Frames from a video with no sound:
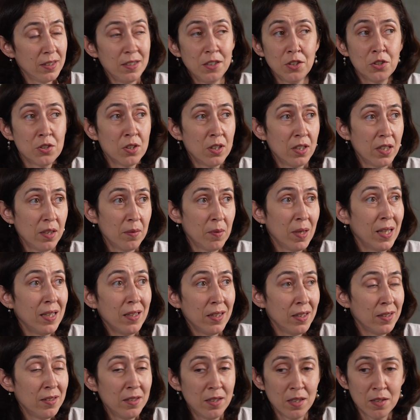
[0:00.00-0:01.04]
Initially,
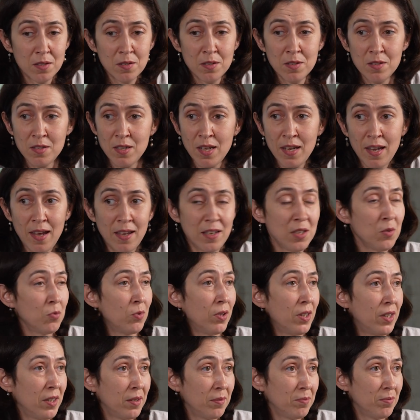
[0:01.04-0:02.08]
it doesn't say
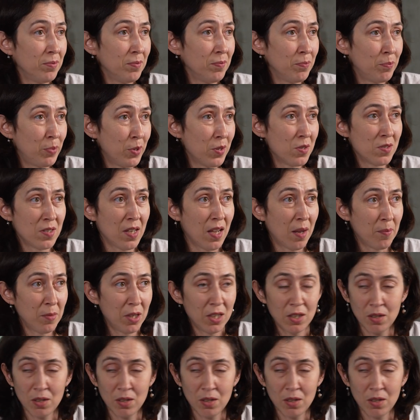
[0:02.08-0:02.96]
anywhere per se.